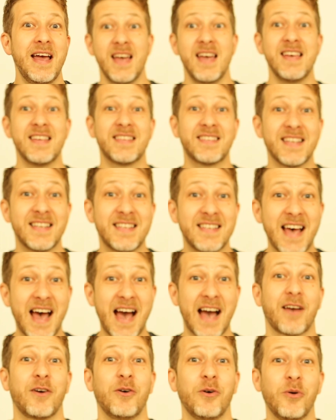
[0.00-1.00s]
is to
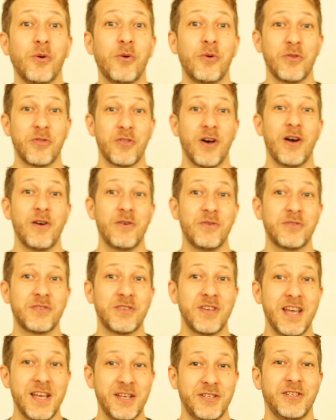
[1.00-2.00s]
tackle
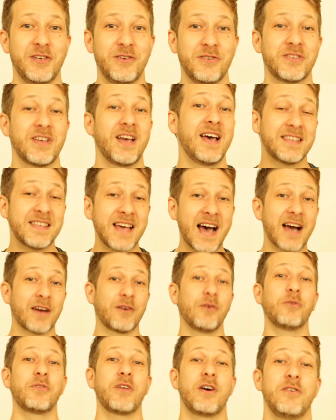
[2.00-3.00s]
those issues,
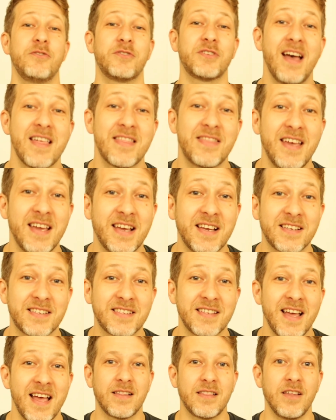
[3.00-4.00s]
tackle those
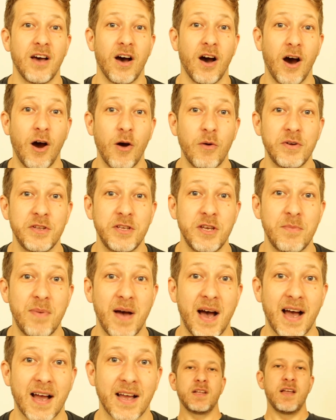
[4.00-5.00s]
things that are holding you
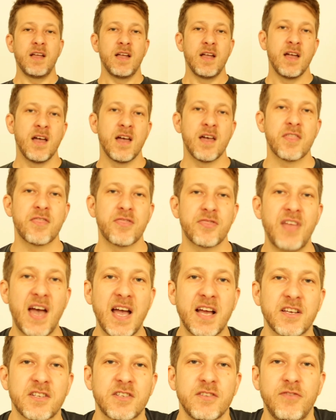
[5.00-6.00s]
back.
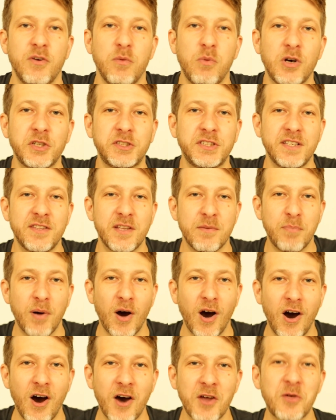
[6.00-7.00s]
Thanks for watching. The
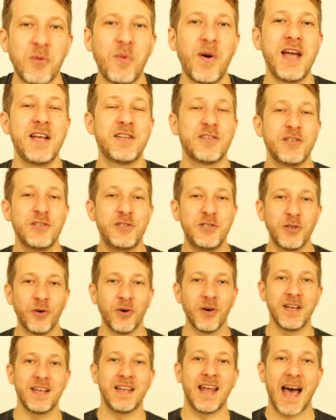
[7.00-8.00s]
pathway to
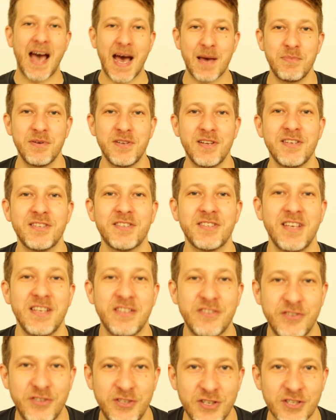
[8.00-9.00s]
joy and happiness
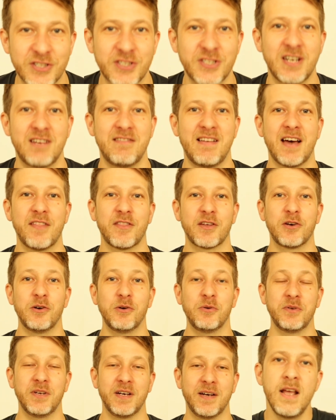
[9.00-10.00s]
is just around the
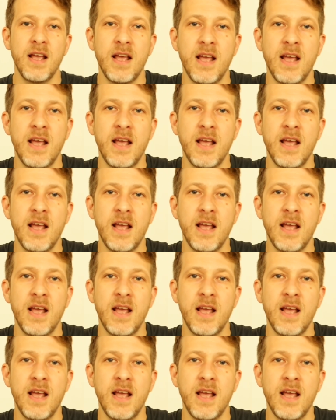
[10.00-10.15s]
corner.